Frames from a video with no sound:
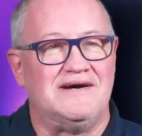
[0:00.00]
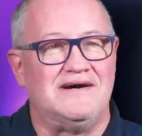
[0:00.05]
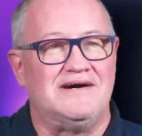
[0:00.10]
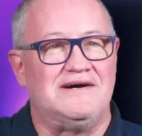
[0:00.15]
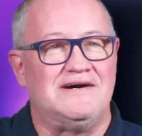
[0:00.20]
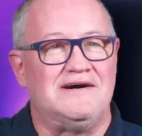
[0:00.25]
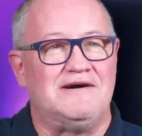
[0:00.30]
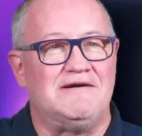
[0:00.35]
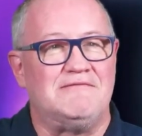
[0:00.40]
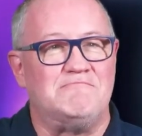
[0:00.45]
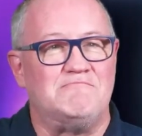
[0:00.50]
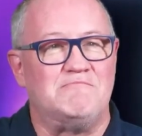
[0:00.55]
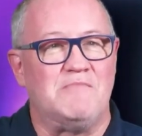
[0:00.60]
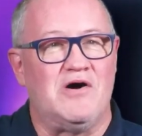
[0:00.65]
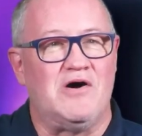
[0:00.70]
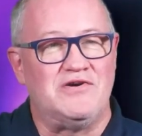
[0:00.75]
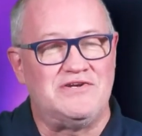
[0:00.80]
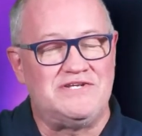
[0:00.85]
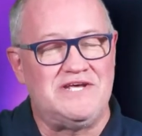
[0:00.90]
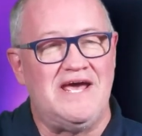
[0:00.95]
um,
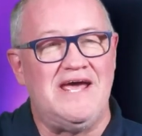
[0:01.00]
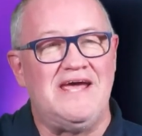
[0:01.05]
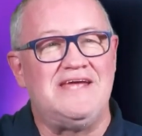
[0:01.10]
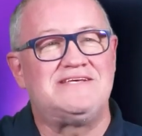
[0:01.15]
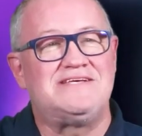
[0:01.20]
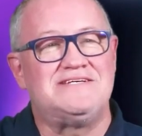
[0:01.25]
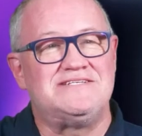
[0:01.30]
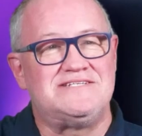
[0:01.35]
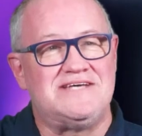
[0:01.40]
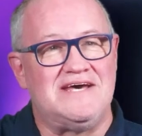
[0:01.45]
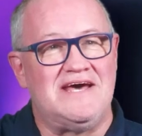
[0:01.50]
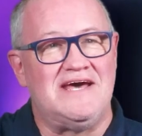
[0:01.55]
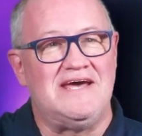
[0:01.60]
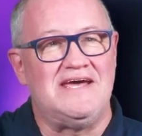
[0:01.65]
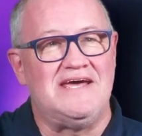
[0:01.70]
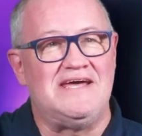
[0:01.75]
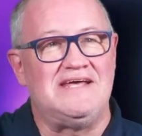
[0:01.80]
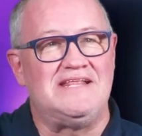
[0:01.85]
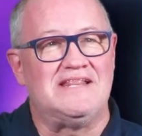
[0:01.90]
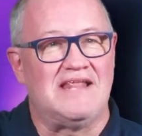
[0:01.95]
our day to
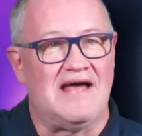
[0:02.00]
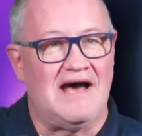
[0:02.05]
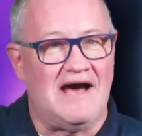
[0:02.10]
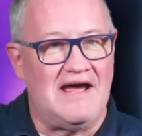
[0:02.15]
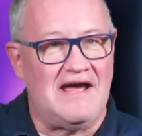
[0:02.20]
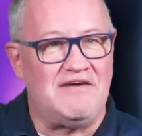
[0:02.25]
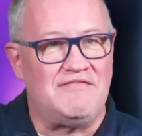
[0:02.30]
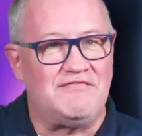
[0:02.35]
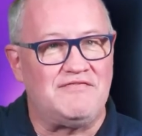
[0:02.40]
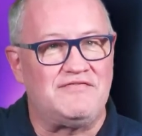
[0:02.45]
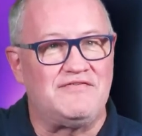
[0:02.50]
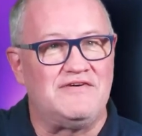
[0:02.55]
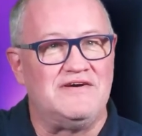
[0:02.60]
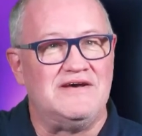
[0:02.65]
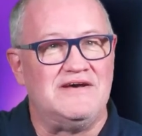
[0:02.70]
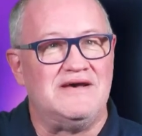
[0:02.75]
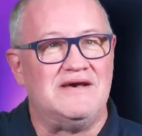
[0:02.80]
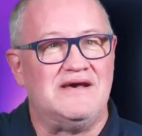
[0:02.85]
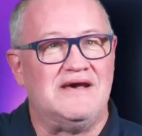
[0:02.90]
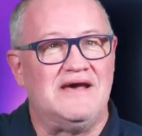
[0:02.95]
day life
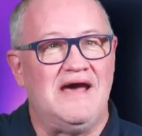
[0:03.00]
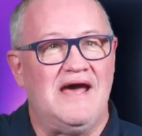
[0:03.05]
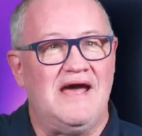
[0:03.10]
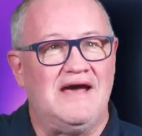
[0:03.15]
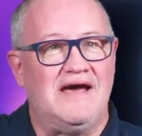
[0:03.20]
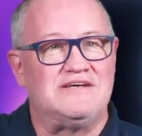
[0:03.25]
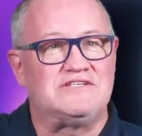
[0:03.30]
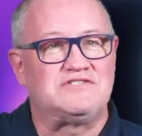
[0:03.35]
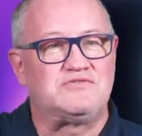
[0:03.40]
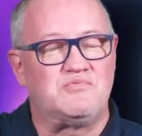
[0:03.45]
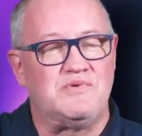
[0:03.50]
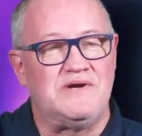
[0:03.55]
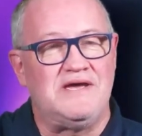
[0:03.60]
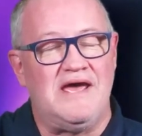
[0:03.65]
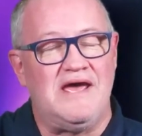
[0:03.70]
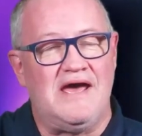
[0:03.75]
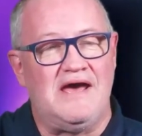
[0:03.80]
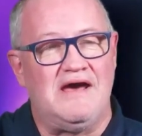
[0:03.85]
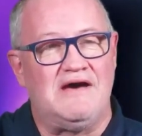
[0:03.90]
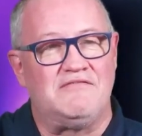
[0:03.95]
as we
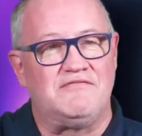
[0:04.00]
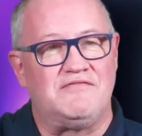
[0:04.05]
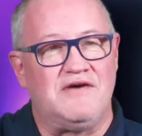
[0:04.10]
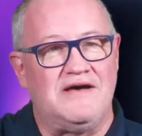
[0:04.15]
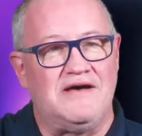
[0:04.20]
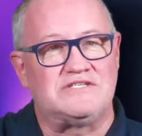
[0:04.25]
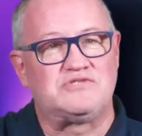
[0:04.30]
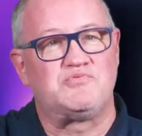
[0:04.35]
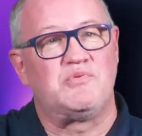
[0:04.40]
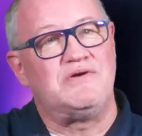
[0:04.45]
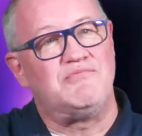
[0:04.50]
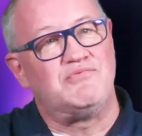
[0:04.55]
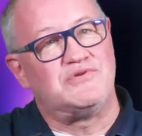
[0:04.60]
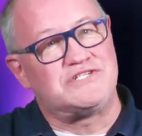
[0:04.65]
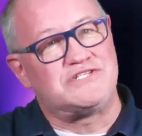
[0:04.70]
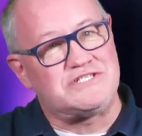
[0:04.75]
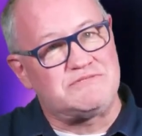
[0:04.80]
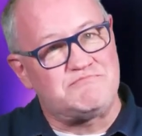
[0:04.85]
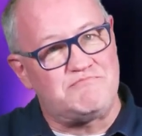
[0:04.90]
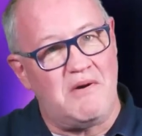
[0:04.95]
have, as we
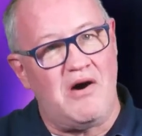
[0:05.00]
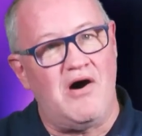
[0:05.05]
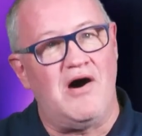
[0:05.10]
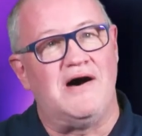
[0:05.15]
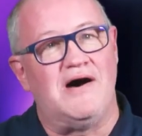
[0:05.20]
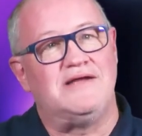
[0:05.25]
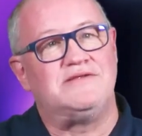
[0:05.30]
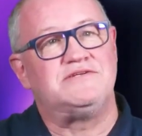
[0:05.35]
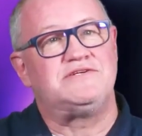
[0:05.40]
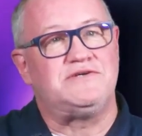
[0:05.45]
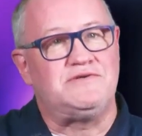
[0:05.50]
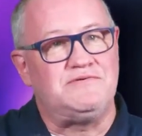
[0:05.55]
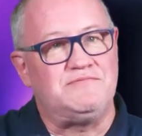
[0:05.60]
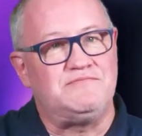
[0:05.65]
respond